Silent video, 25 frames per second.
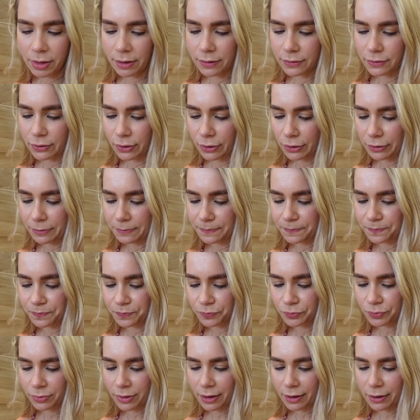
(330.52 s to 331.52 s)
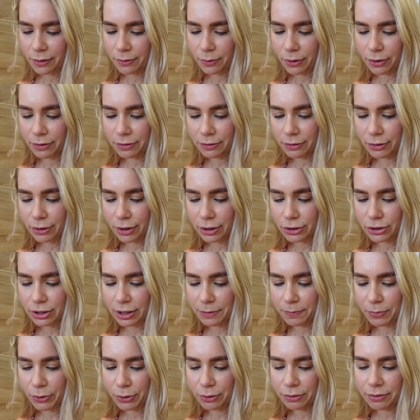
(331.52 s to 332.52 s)
So both Gertrude
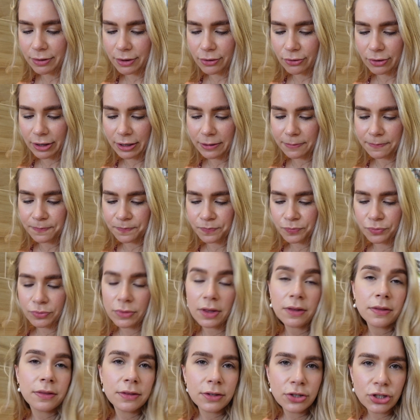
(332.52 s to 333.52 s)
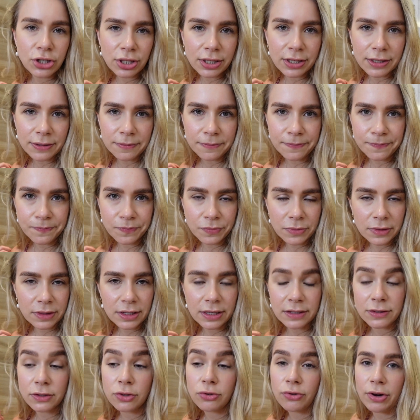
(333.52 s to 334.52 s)
and I both agree chicken
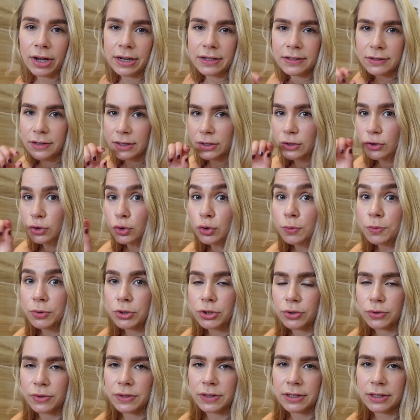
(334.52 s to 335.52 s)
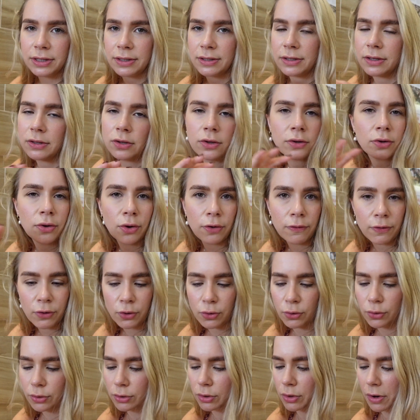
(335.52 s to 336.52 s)
tastes great. It's like super juicy, not
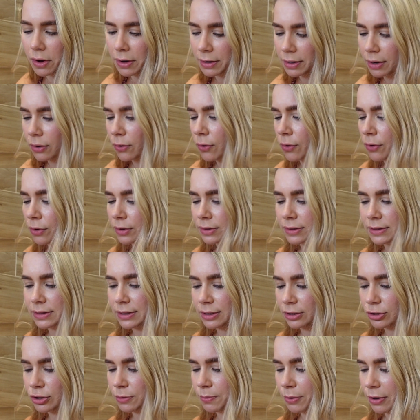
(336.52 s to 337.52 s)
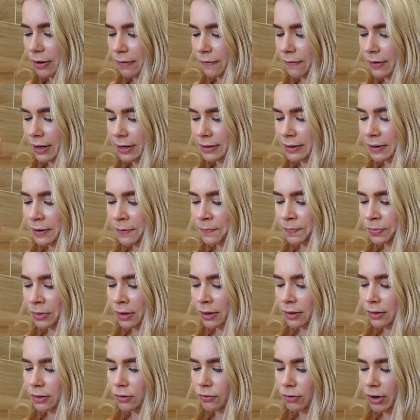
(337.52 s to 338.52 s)
overcooked, not undercooked. It's actually
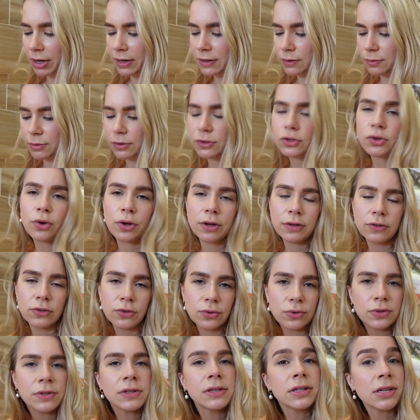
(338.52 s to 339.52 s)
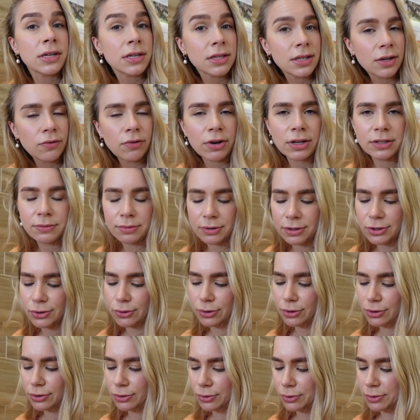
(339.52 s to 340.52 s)
perfect. The rice with soy sauce tastes like rice with
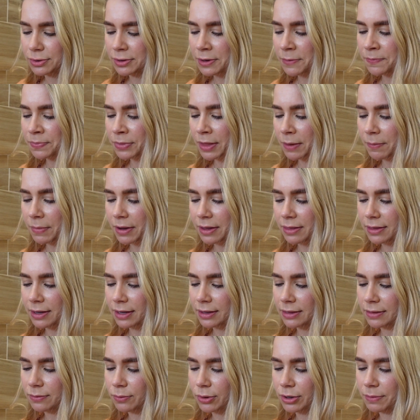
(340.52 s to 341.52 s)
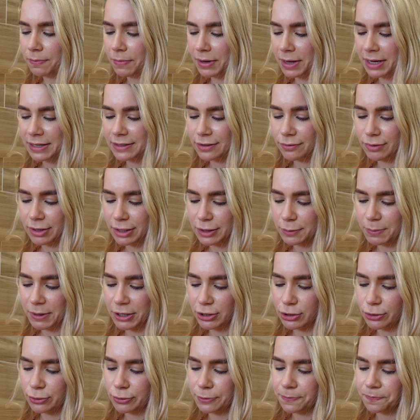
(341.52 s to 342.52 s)
soy sauce, but I think what makes it really
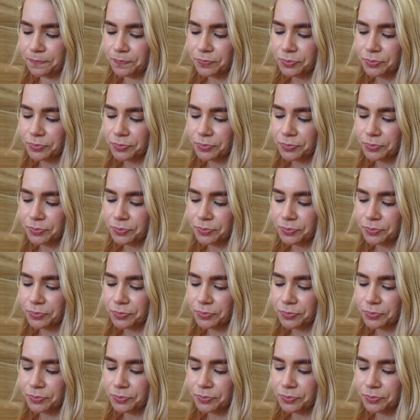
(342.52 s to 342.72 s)
special